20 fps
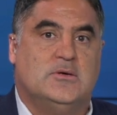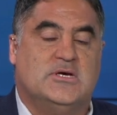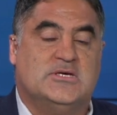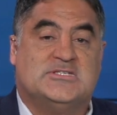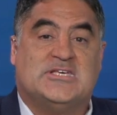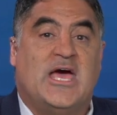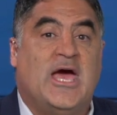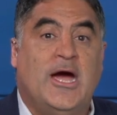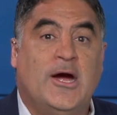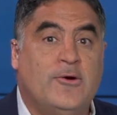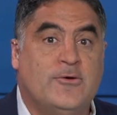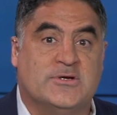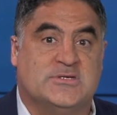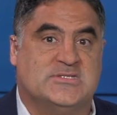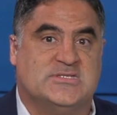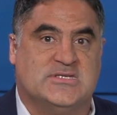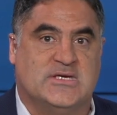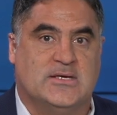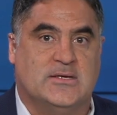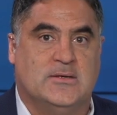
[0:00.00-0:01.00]

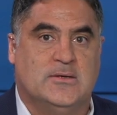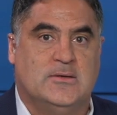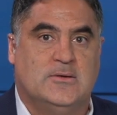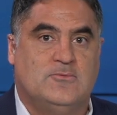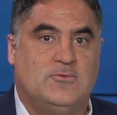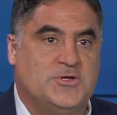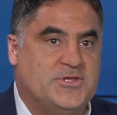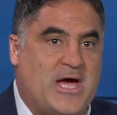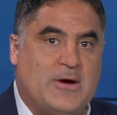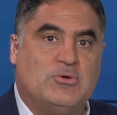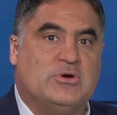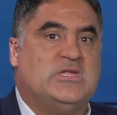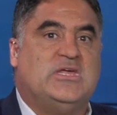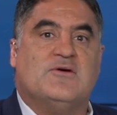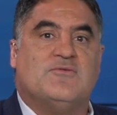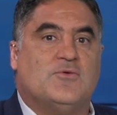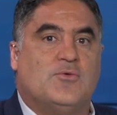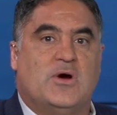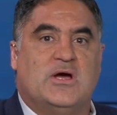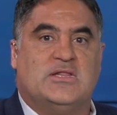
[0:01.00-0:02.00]
heresy. Well, that would
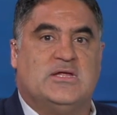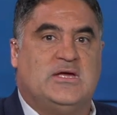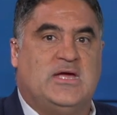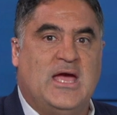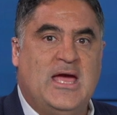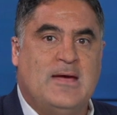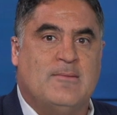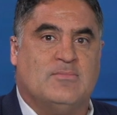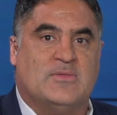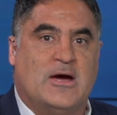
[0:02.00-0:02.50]
give away the game.